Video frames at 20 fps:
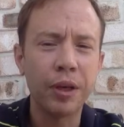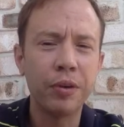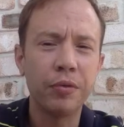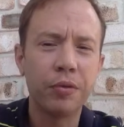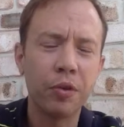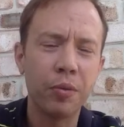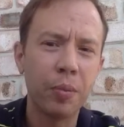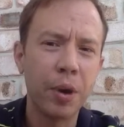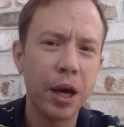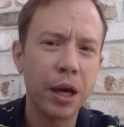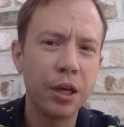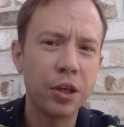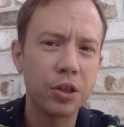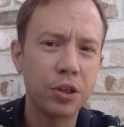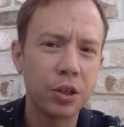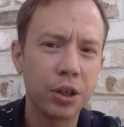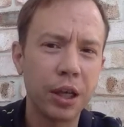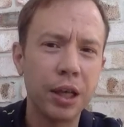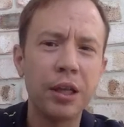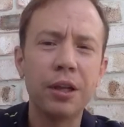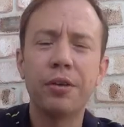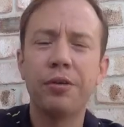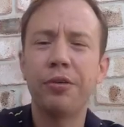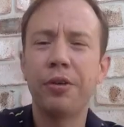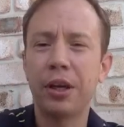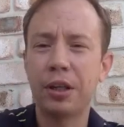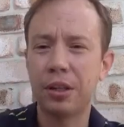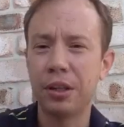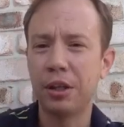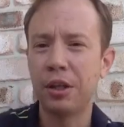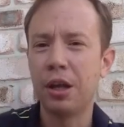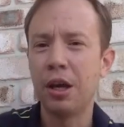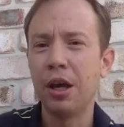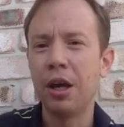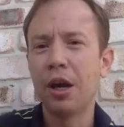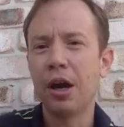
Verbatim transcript: information in affecting